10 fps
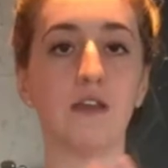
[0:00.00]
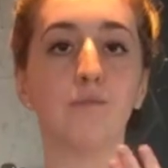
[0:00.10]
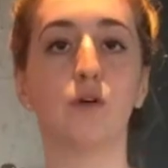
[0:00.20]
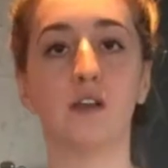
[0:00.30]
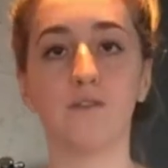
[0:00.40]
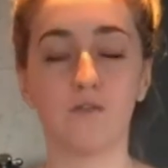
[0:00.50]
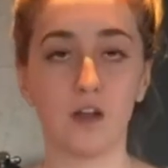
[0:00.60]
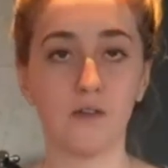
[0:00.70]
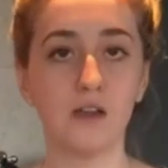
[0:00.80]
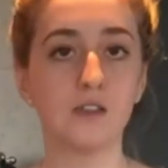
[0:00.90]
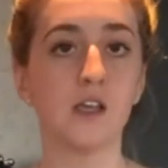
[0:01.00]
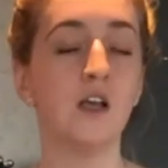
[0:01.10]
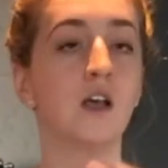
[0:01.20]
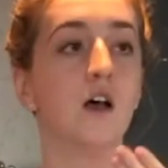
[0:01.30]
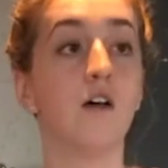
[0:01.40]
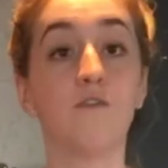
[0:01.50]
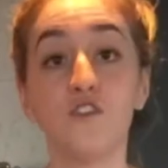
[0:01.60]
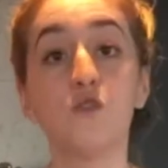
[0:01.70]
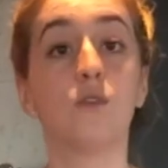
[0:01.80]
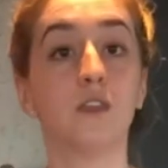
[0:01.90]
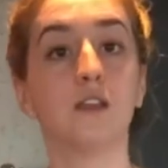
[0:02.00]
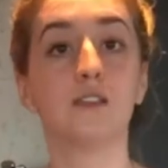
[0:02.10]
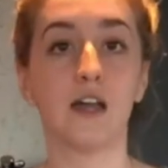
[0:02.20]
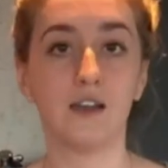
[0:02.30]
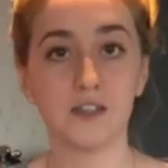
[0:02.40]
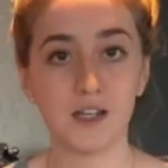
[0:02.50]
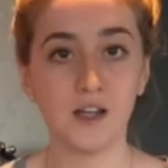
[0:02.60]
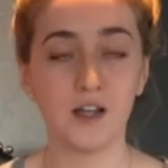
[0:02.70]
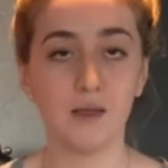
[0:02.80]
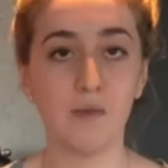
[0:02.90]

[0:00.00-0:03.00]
and put in front of us a few things at a time.